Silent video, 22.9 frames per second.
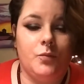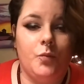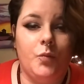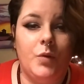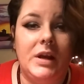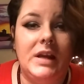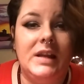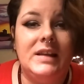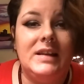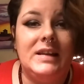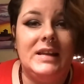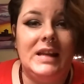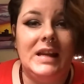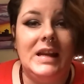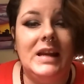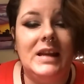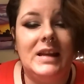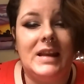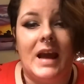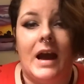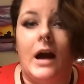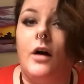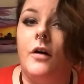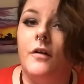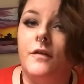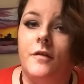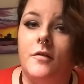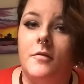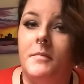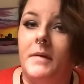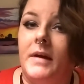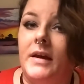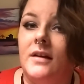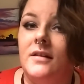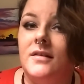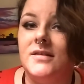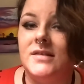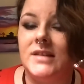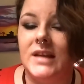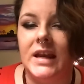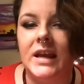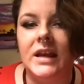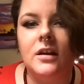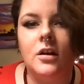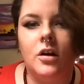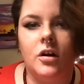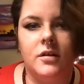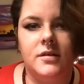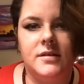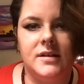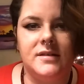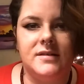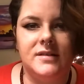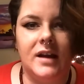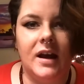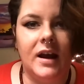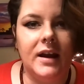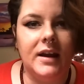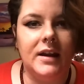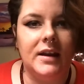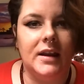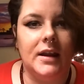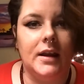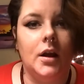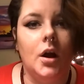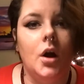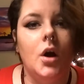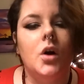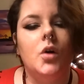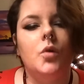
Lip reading: We need alpha males in our society.